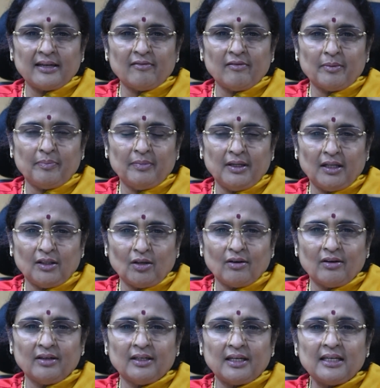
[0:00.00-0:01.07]
Development
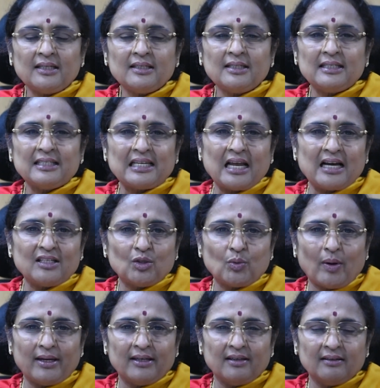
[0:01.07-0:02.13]
Authority since
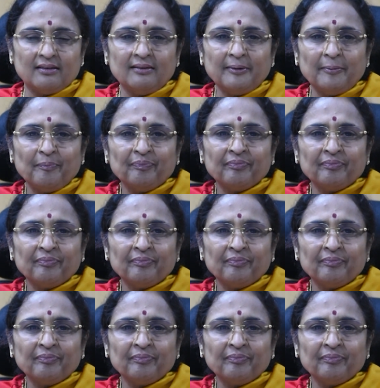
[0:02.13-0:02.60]
last 1 year.